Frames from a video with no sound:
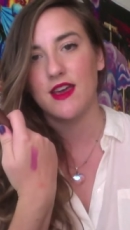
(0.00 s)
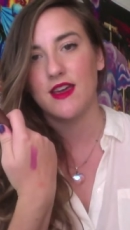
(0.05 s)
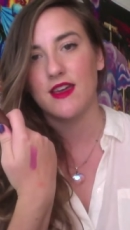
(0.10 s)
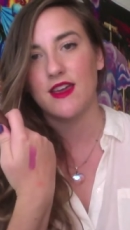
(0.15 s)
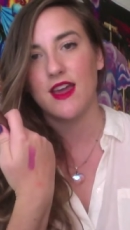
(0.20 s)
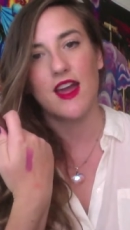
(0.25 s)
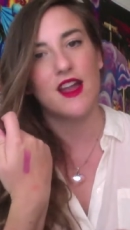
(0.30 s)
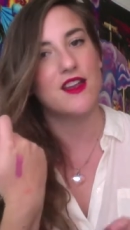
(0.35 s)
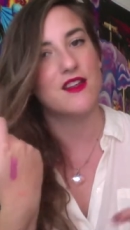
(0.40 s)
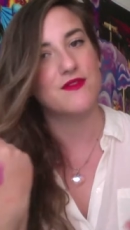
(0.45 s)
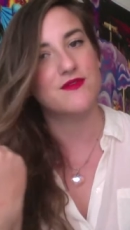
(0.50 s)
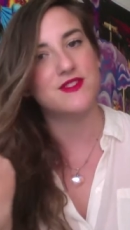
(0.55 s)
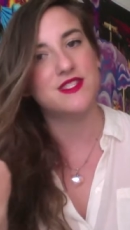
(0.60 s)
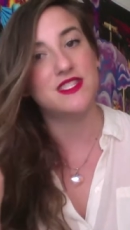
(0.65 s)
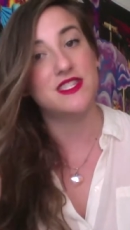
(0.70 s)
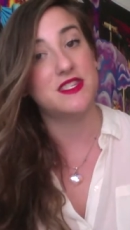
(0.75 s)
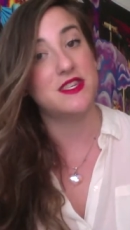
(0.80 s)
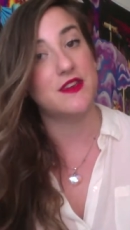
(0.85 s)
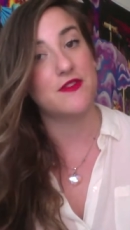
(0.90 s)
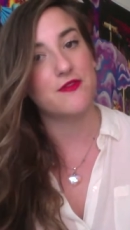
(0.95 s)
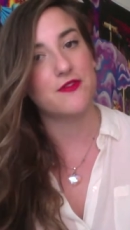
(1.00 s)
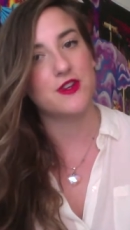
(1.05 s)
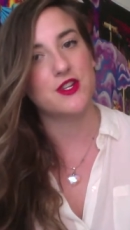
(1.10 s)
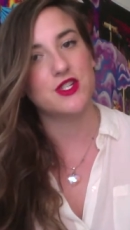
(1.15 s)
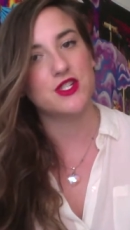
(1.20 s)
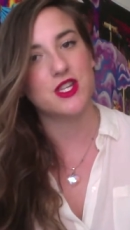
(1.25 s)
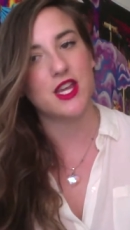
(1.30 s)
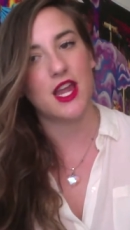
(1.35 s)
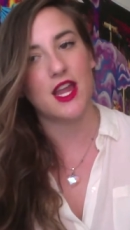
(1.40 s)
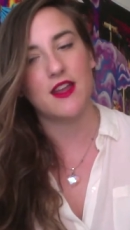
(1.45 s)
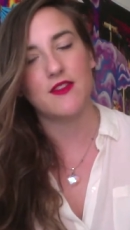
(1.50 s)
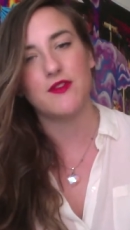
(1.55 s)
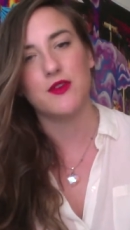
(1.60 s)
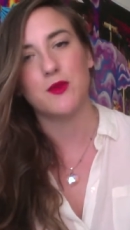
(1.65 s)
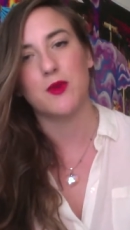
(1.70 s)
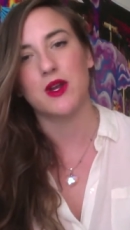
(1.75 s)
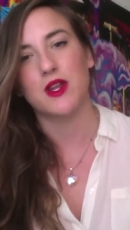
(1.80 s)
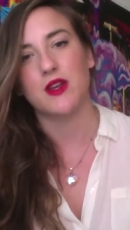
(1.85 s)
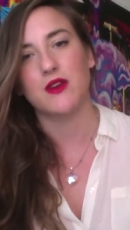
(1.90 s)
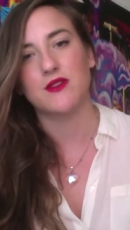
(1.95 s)
kind of different shade if you
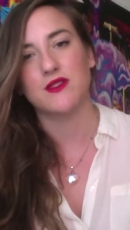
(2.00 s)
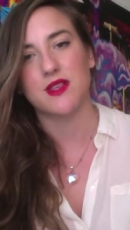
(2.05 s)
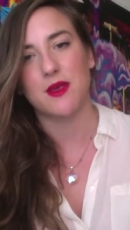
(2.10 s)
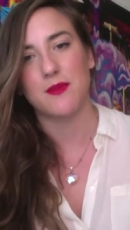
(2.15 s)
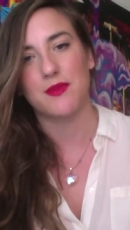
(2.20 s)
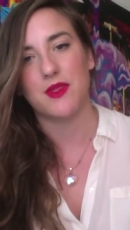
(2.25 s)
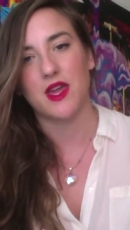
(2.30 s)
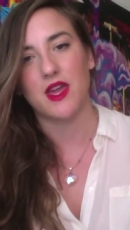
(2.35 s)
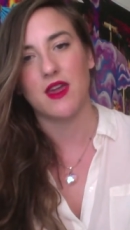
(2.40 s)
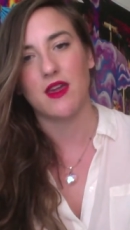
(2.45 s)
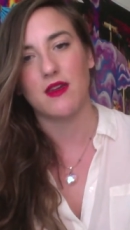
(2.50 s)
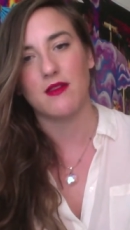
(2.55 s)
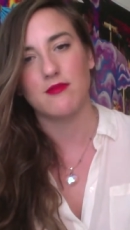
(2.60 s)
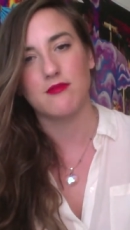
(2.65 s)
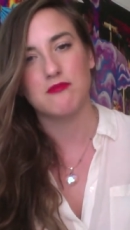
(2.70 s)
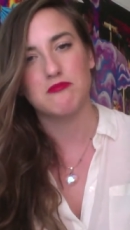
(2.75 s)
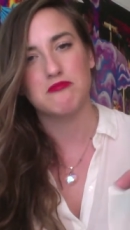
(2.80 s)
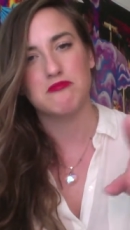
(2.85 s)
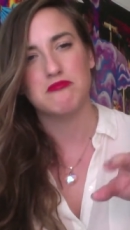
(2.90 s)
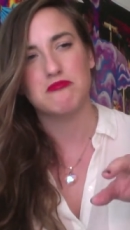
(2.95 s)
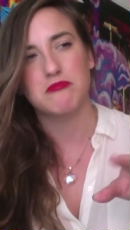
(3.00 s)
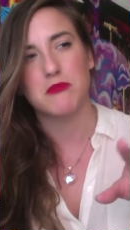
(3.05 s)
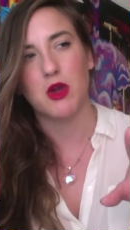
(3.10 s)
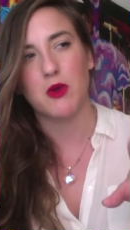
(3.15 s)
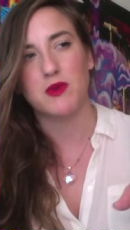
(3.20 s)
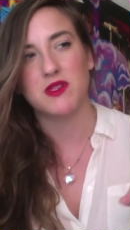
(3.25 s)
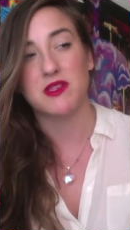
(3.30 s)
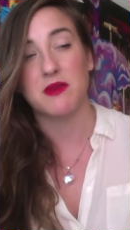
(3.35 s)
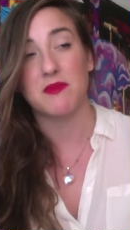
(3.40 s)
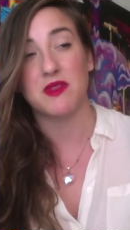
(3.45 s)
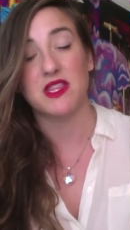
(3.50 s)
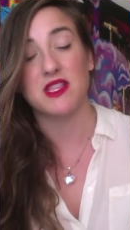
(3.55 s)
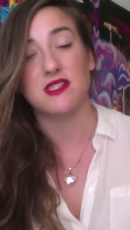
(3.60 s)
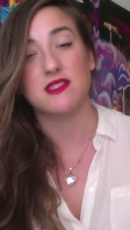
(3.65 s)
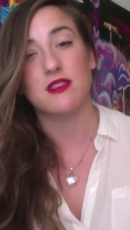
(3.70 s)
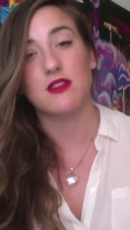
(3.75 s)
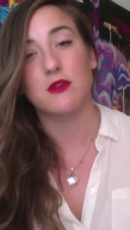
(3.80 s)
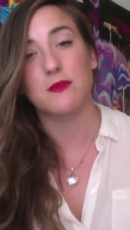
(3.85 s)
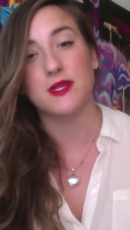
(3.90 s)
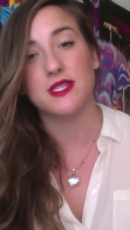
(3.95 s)
want to go with something that's
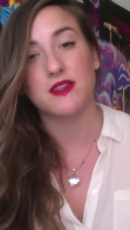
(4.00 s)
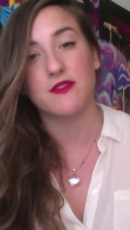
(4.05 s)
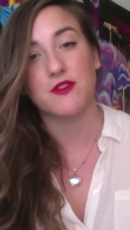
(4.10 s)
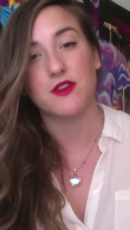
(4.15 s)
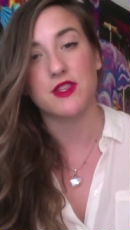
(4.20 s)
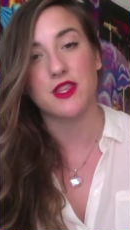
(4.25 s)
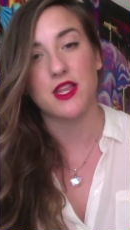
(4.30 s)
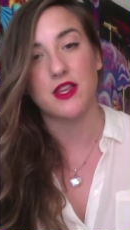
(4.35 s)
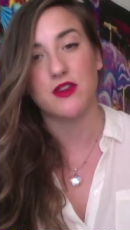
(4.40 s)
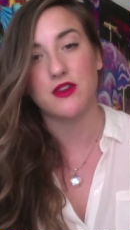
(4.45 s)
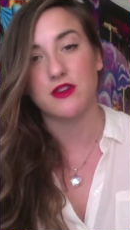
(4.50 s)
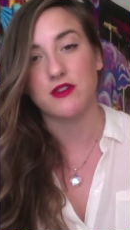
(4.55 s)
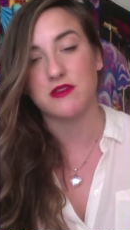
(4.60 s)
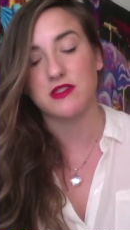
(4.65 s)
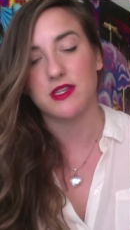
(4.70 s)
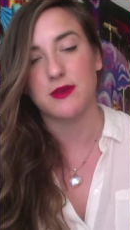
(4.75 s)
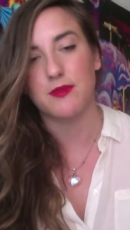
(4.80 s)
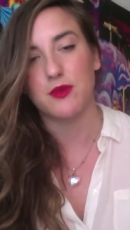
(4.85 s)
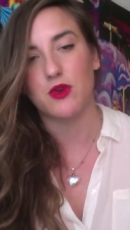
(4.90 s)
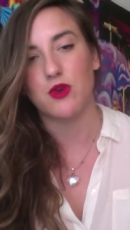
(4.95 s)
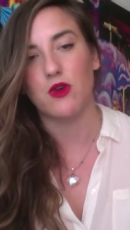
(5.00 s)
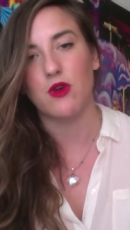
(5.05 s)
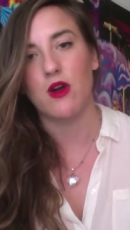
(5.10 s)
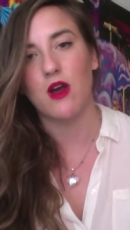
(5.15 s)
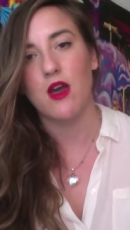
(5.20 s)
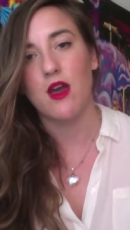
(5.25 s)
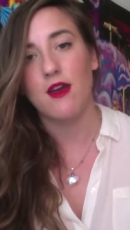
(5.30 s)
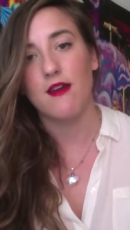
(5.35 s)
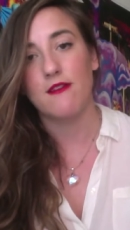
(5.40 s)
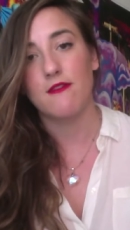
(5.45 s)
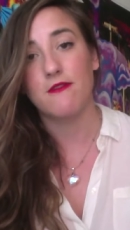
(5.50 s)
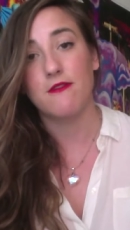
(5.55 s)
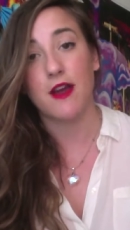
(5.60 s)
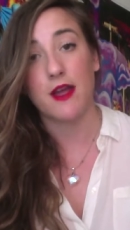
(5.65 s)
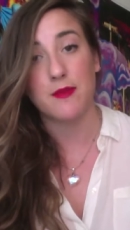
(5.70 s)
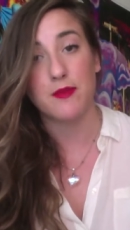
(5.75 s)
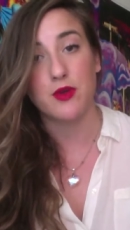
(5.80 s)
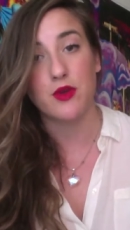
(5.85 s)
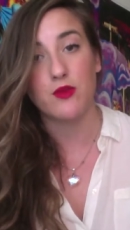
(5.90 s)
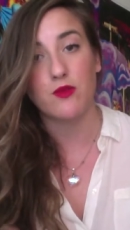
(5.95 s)
a little bit different than your typical
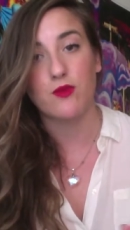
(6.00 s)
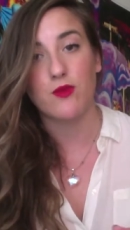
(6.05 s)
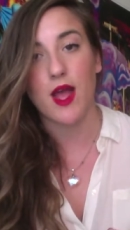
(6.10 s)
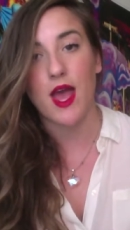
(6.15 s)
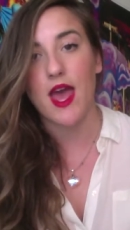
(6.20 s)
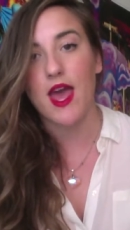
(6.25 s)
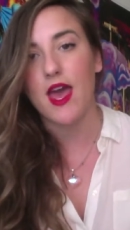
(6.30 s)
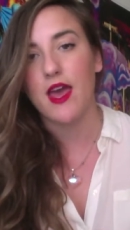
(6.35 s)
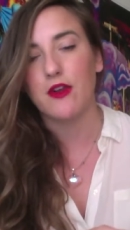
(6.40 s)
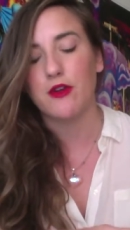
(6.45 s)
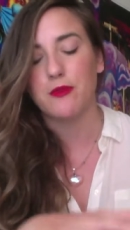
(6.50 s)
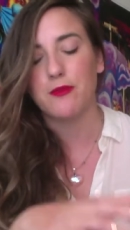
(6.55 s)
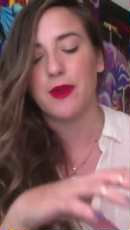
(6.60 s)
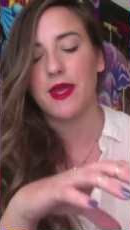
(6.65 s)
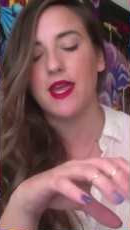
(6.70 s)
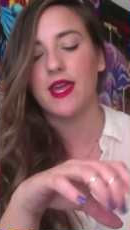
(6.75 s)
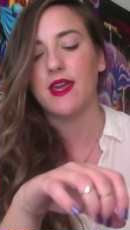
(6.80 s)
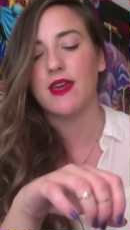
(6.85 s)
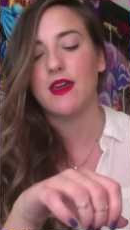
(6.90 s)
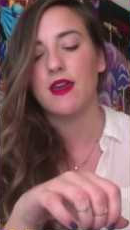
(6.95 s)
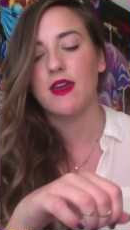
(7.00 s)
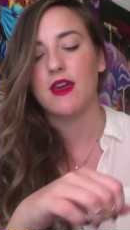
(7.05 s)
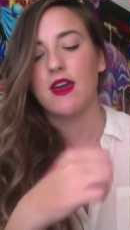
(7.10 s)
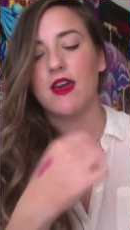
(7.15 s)
vibrant red or pink.